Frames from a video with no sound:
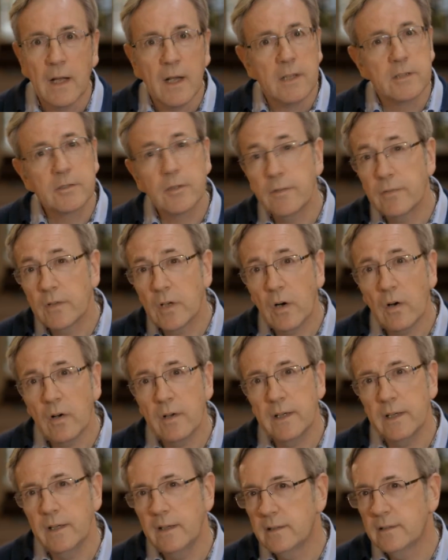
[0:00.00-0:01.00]
So if
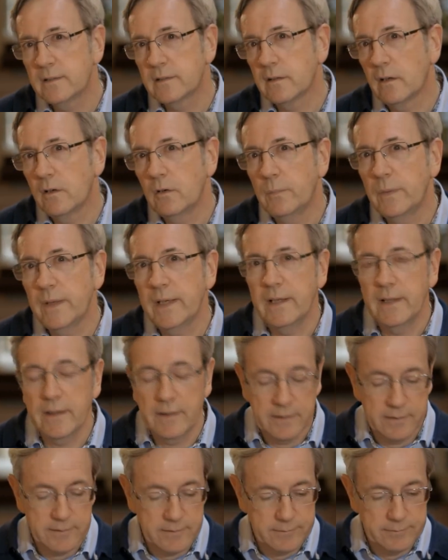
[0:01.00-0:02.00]
God is so
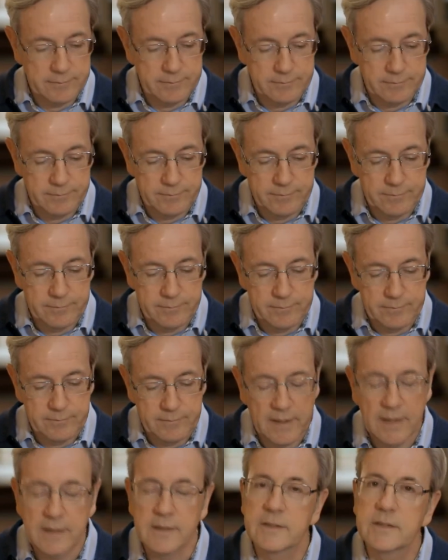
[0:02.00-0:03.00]
big
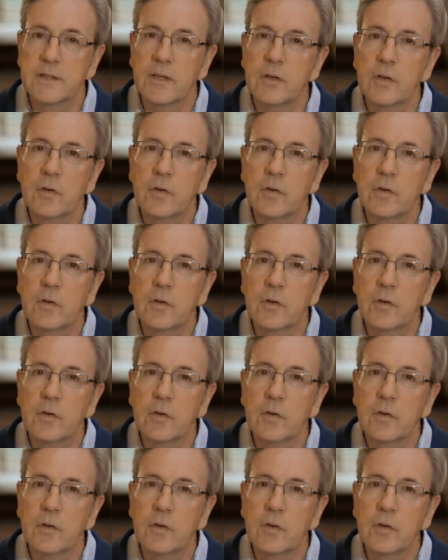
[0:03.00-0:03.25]
and so